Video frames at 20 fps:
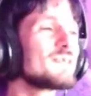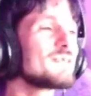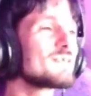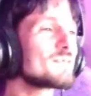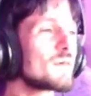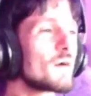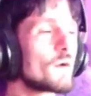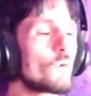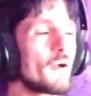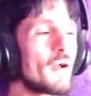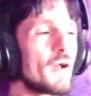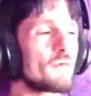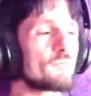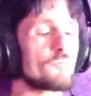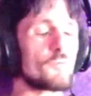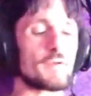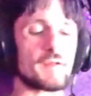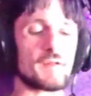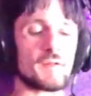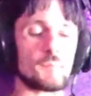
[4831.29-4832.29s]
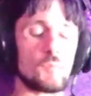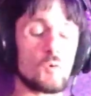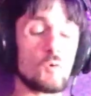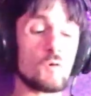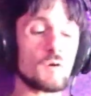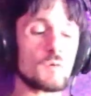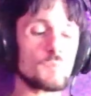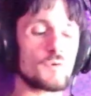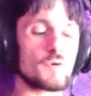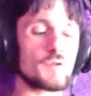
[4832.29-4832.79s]
I don't have one
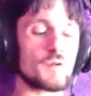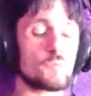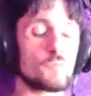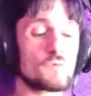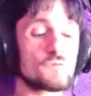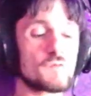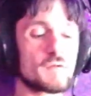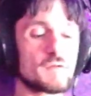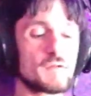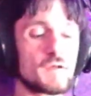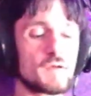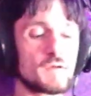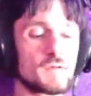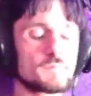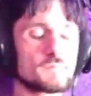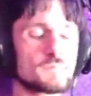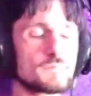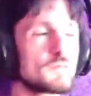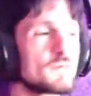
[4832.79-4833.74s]
anymore, but I wish I did.